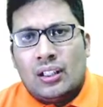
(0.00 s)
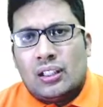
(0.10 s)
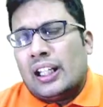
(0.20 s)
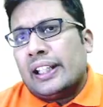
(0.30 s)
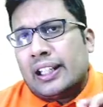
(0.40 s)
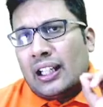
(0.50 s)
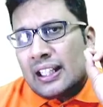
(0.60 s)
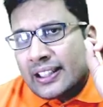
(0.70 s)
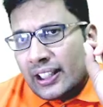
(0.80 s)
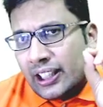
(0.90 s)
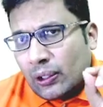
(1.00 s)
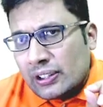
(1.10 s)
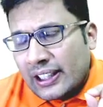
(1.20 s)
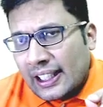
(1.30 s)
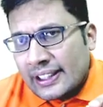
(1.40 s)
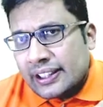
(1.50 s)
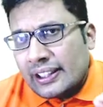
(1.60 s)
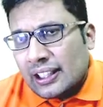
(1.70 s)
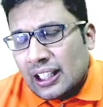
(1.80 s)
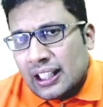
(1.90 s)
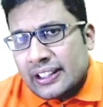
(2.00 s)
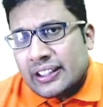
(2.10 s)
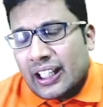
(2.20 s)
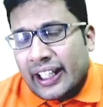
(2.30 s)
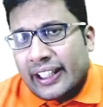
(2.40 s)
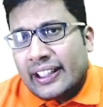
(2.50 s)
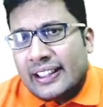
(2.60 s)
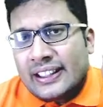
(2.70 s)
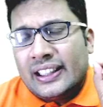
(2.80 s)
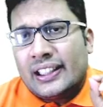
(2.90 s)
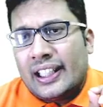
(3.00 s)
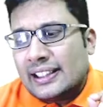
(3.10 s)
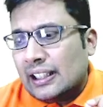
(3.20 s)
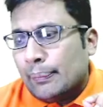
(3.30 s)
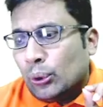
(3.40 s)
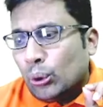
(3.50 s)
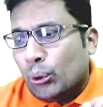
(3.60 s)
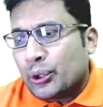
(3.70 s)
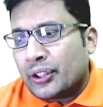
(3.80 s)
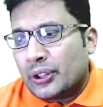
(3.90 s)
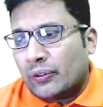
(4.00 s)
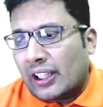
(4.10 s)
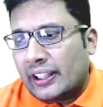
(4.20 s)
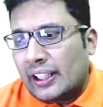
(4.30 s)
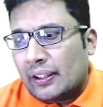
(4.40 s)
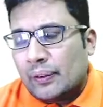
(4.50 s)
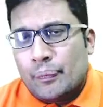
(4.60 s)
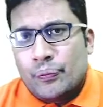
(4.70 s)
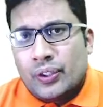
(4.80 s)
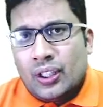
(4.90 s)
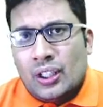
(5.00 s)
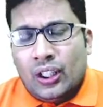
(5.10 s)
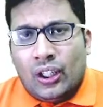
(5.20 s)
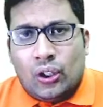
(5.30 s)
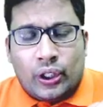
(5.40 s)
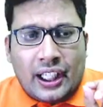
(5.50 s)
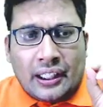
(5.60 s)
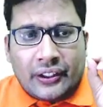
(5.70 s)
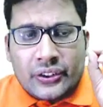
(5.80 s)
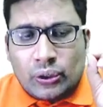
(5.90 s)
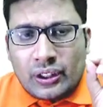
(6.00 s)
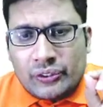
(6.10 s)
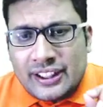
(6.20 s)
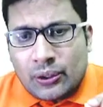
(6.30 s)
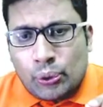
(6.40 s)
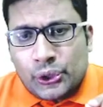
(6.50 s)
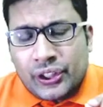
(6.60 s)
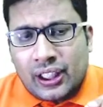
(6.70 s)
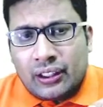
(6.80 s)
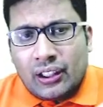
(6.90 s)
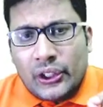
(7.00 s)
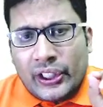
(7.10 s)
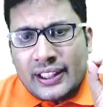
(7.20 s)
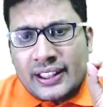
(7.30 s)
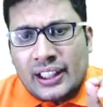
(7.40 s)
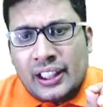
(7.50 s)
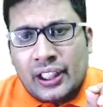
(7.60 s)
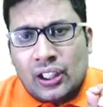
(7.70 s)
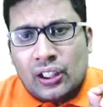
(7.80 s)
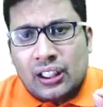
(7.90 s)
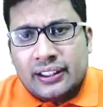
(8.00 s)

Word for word: Like arsenic was asked in last INI CET exam two questions were there Okay, so now this question you can see here